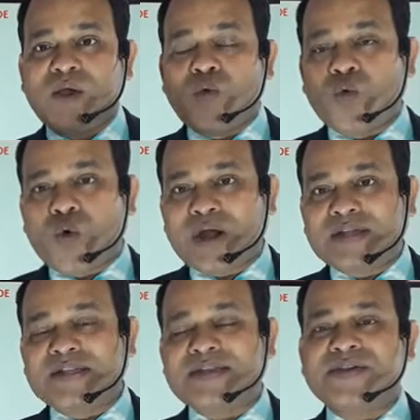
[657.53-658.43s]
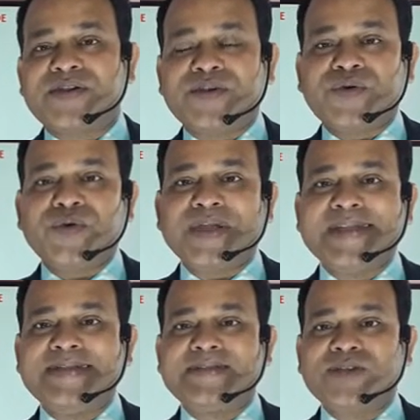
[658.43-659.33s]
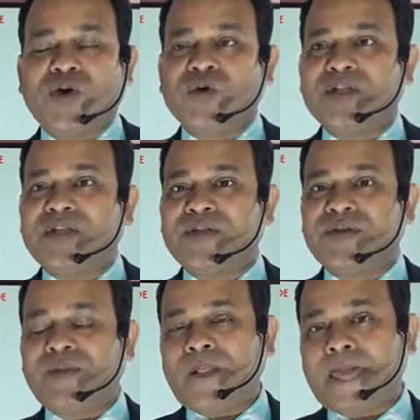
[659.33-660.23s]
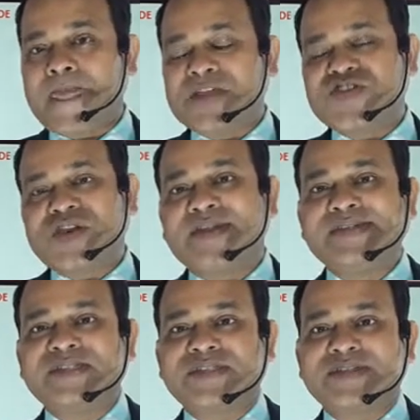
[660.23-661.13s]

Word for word: what their you know kids or the you know children are